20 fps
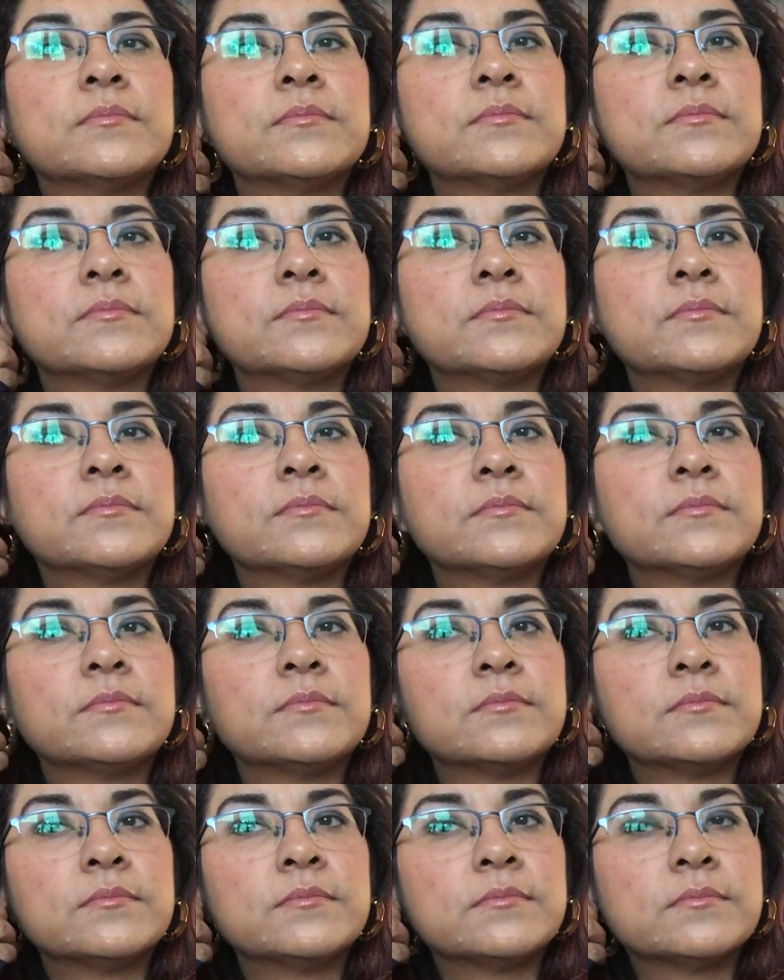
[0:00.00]

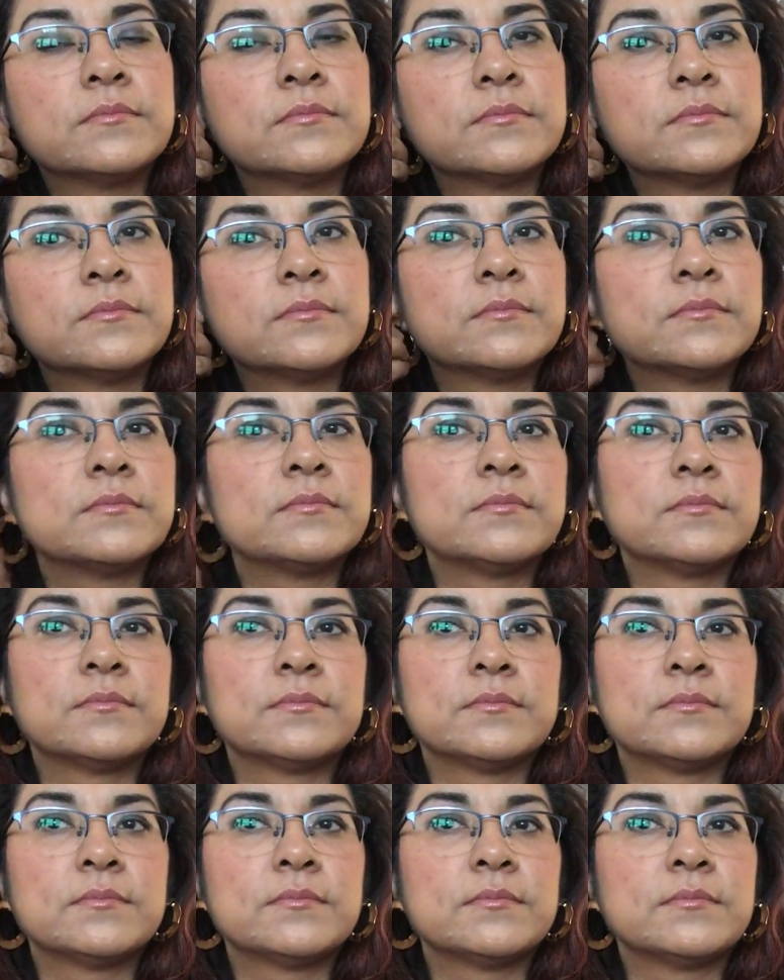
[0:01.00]

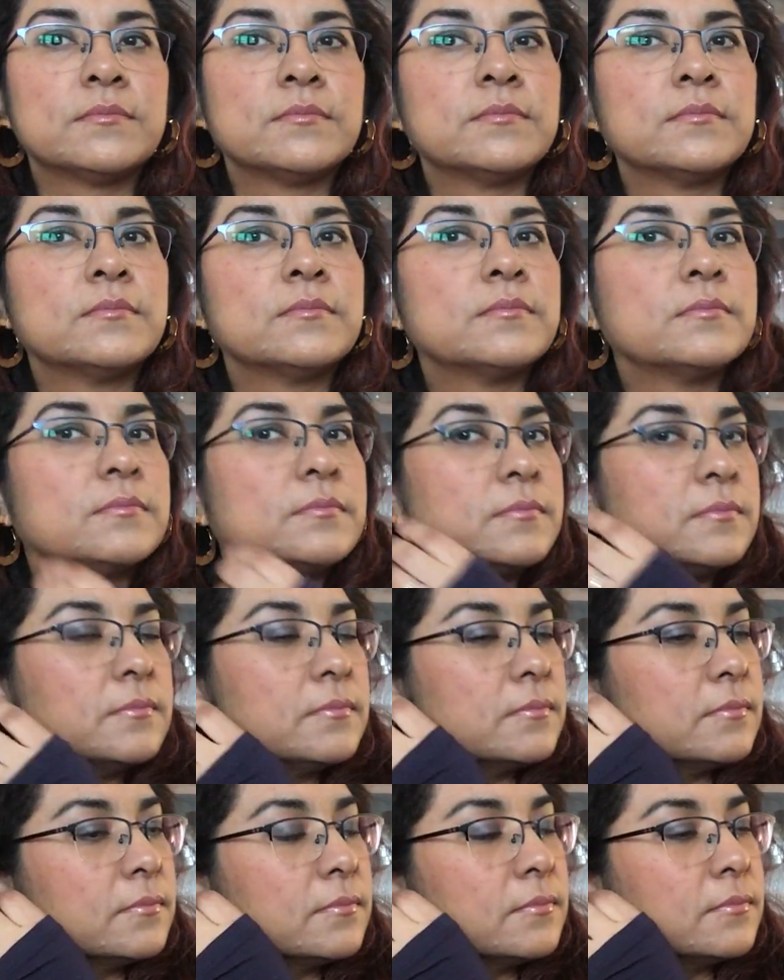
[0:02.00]

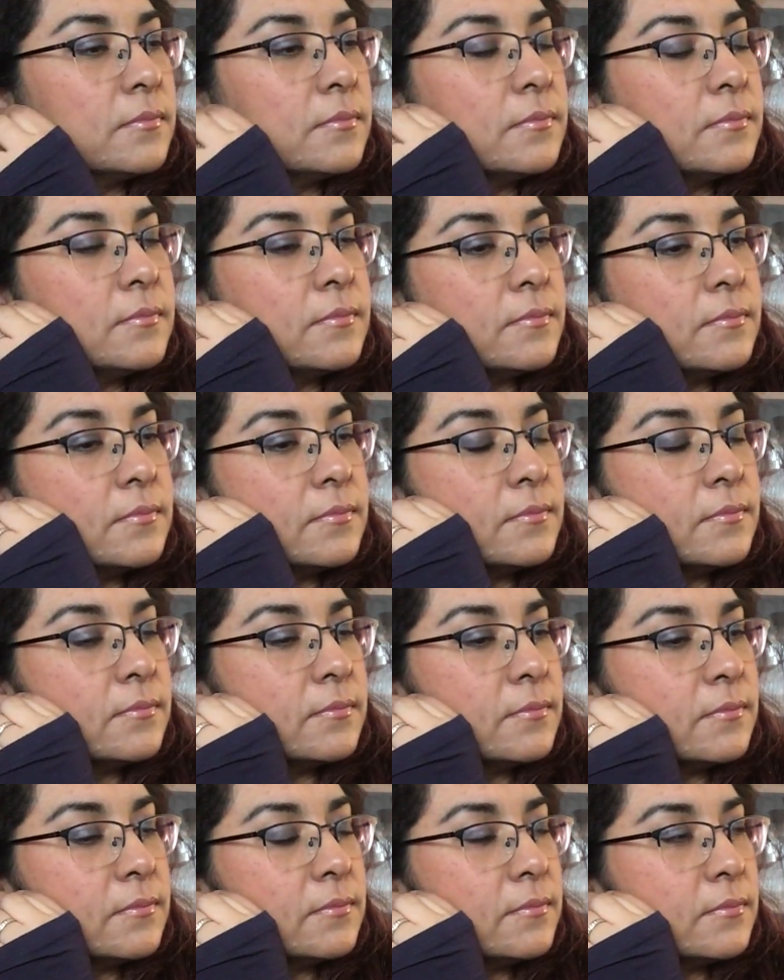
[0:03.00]

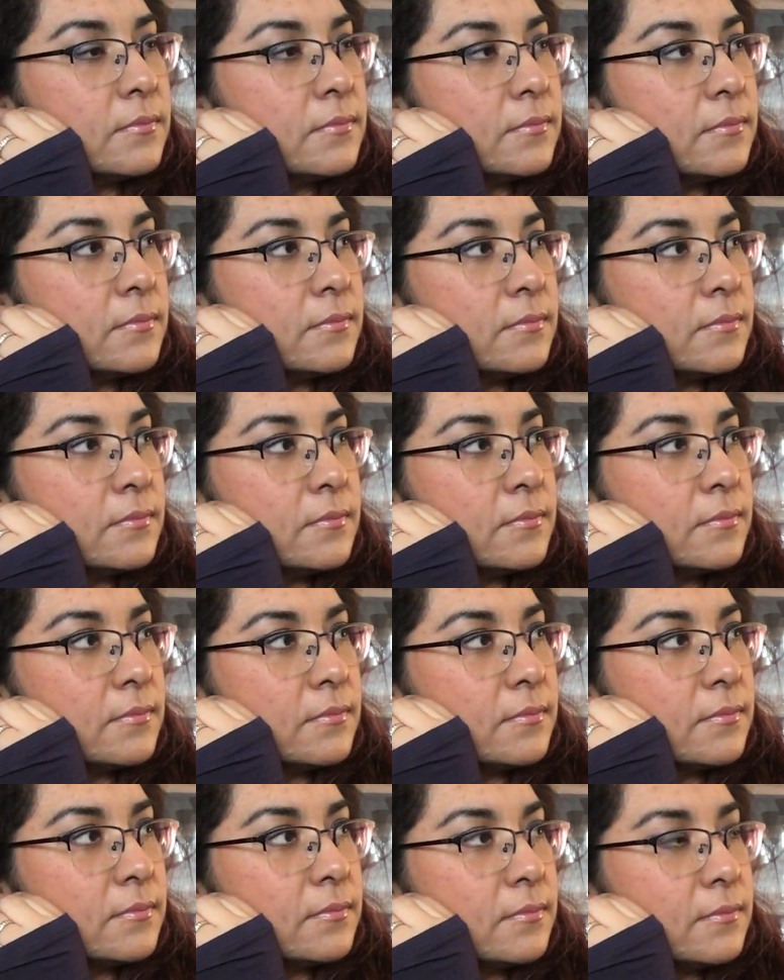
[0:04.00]

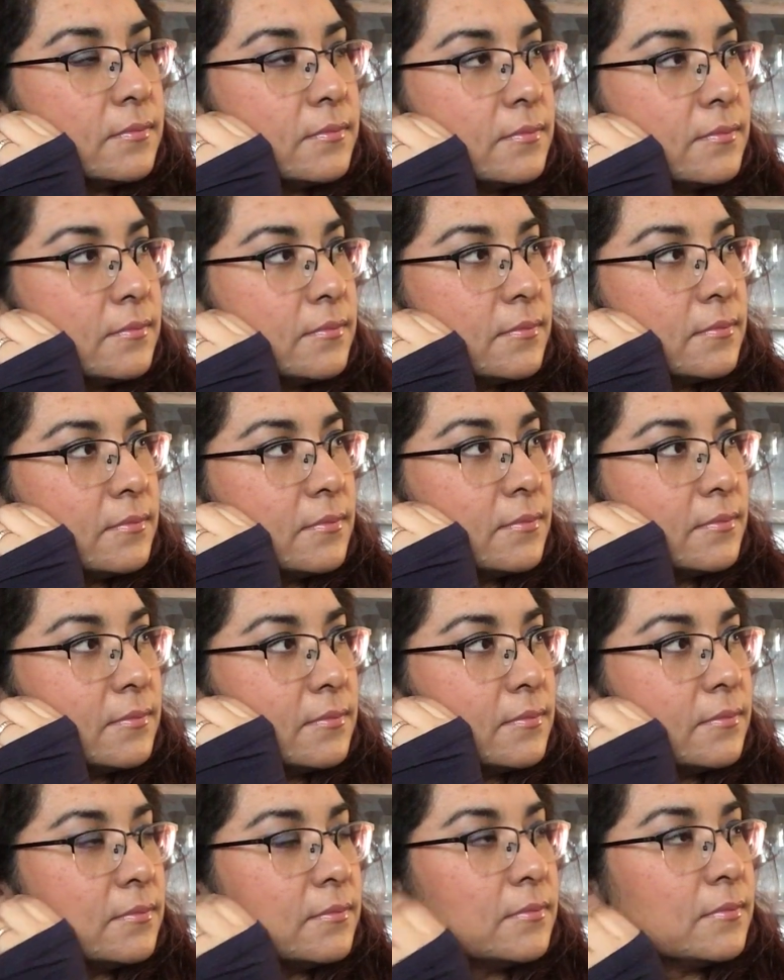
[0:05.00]

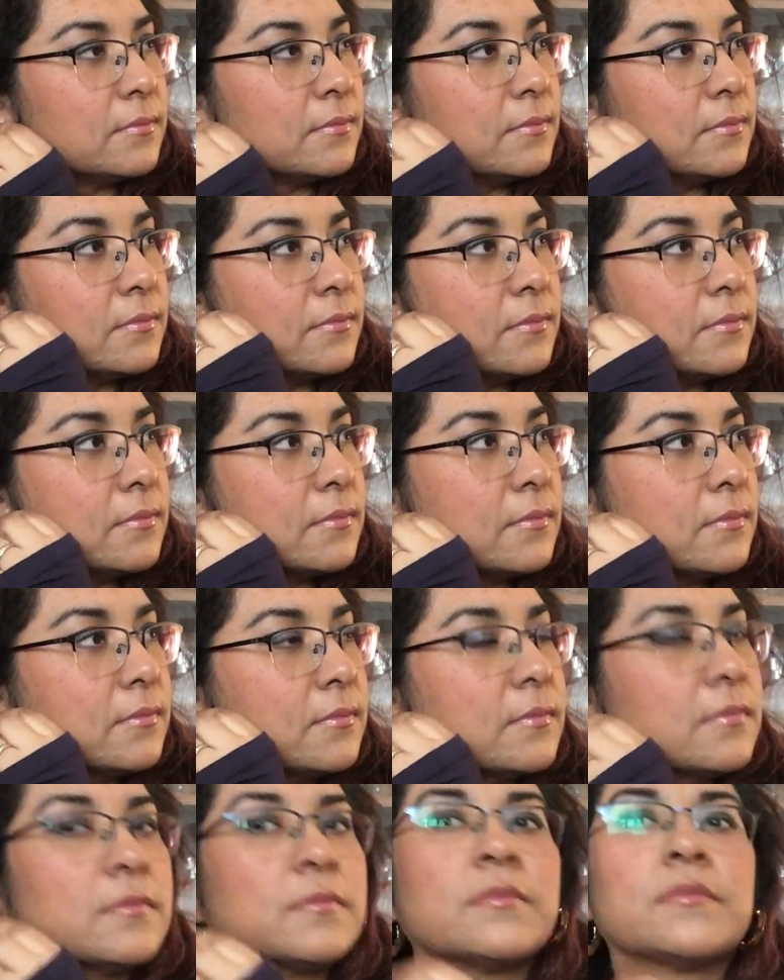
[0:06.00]

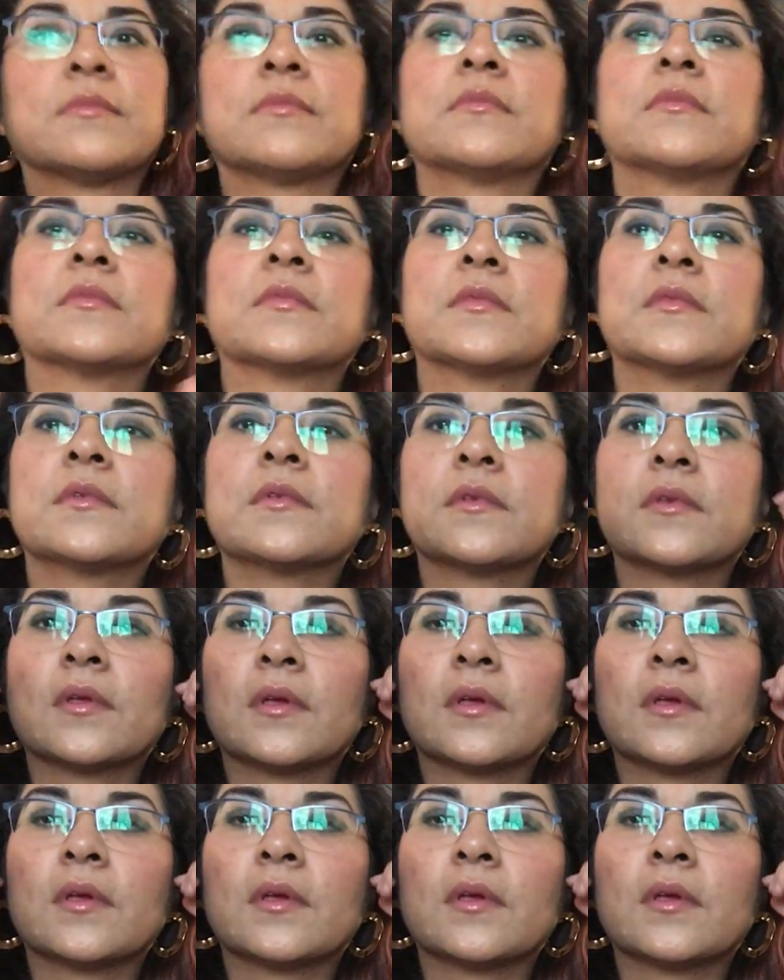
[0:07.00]
No one is speaking in this clip.